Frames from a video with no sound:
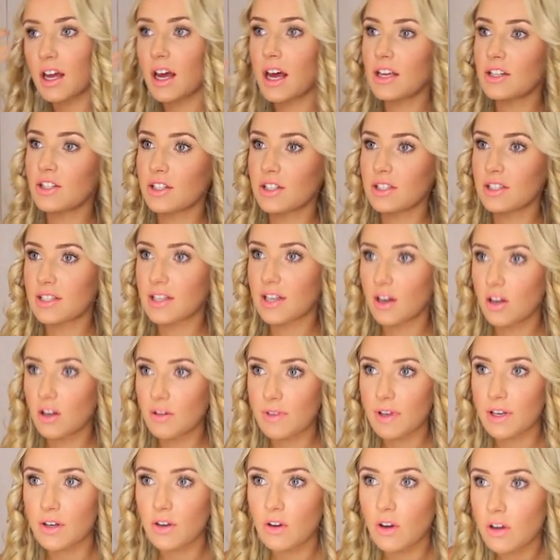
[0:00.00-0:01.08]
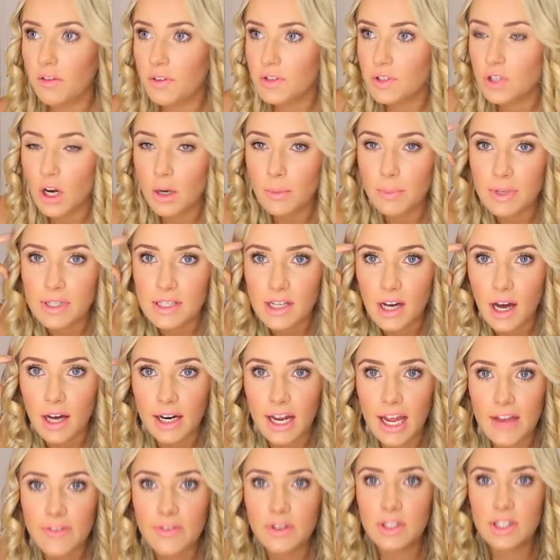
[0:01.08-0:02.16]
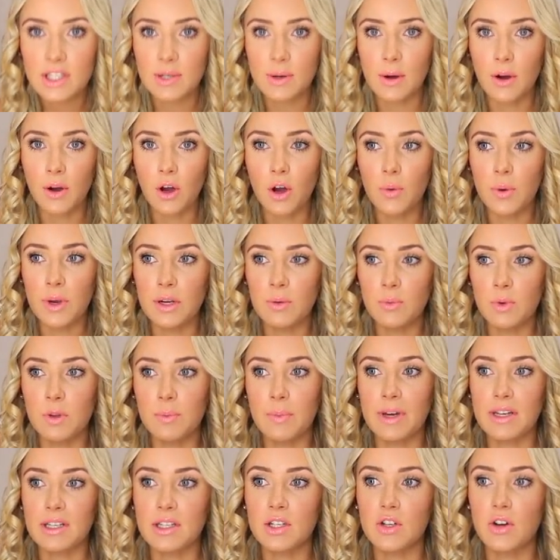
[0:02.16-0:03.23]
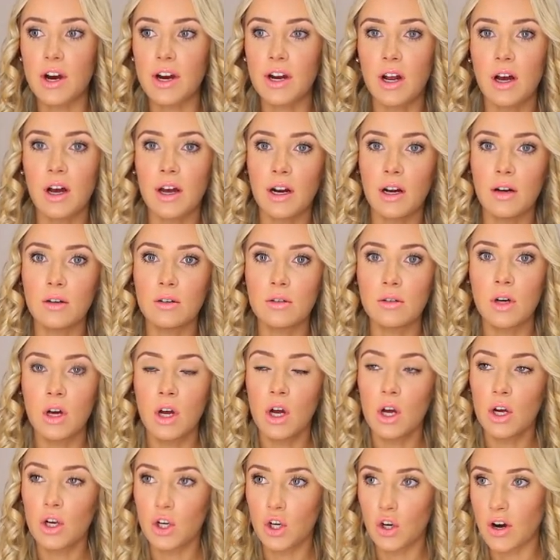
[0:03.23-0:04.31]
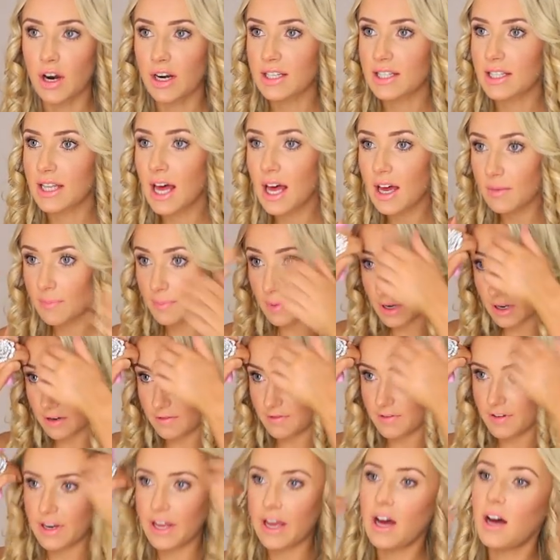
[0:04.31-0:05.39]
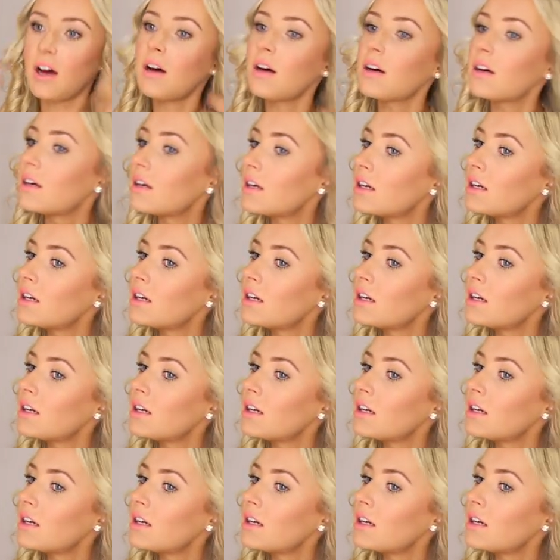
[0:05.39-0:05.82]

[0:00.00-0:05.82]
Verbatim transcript: As you can tell, they're not, the top bits aren't even, so I'll go in with my straightener and I'll correct that, but for now